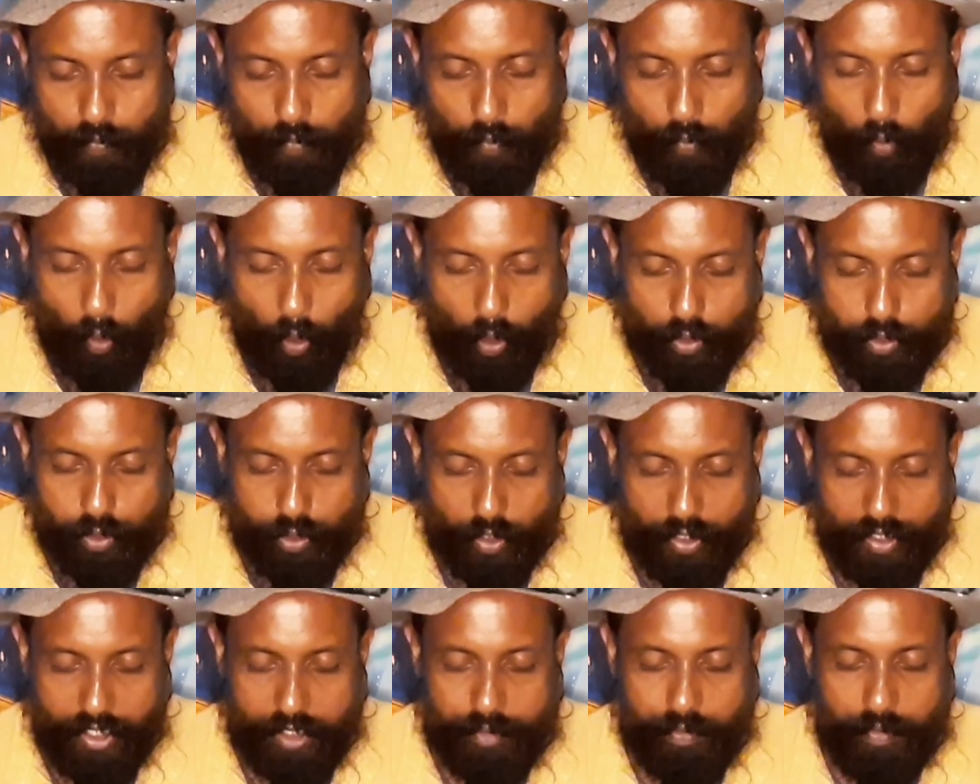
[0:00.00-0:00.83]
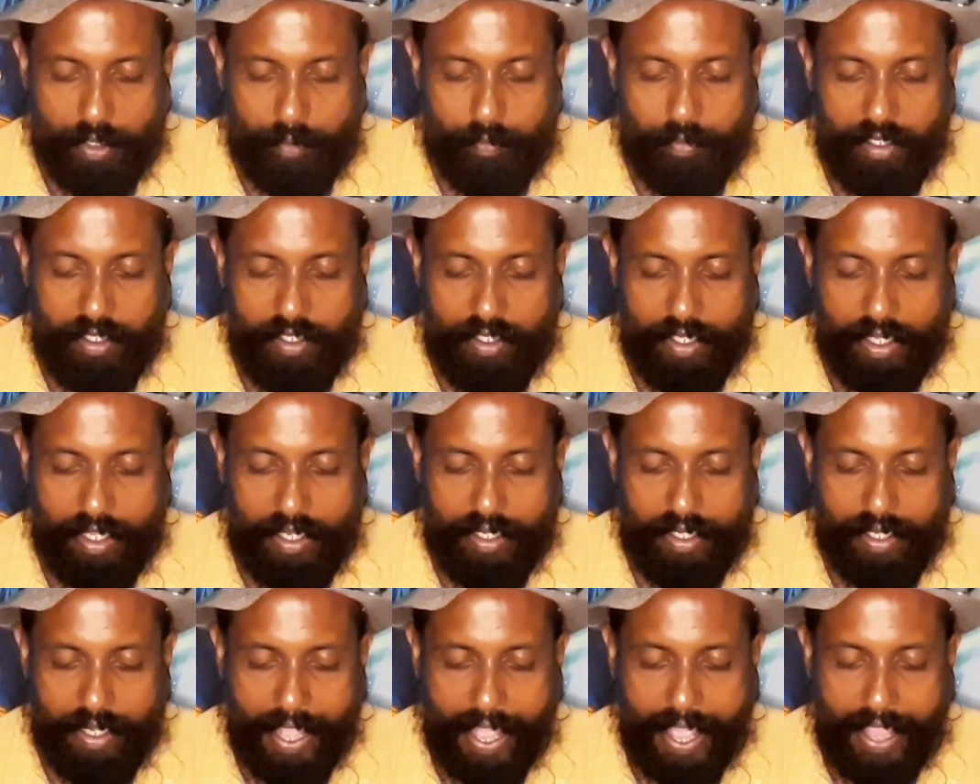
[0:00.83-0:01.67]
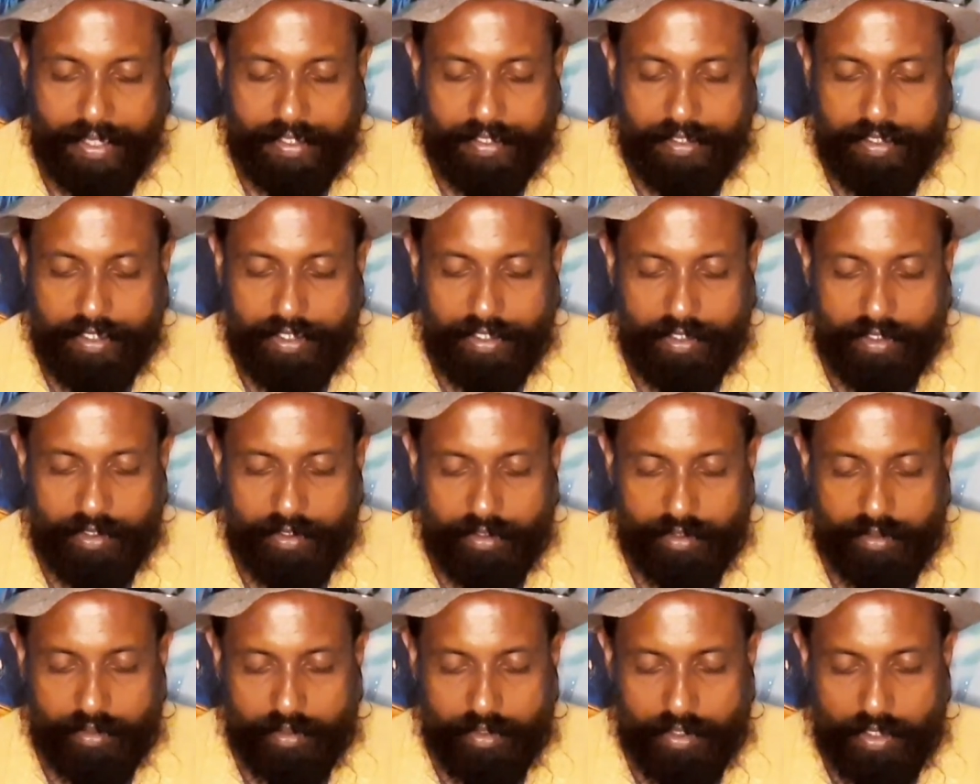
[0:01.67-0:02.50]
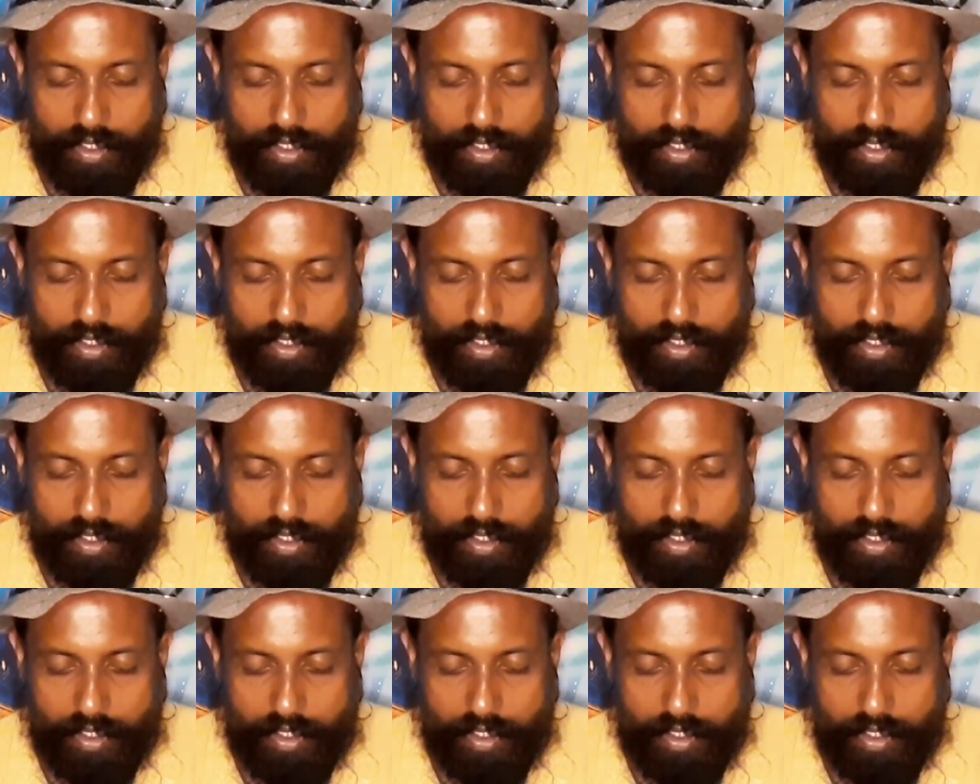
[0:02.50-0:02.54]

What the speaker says: Also, this may be an acting,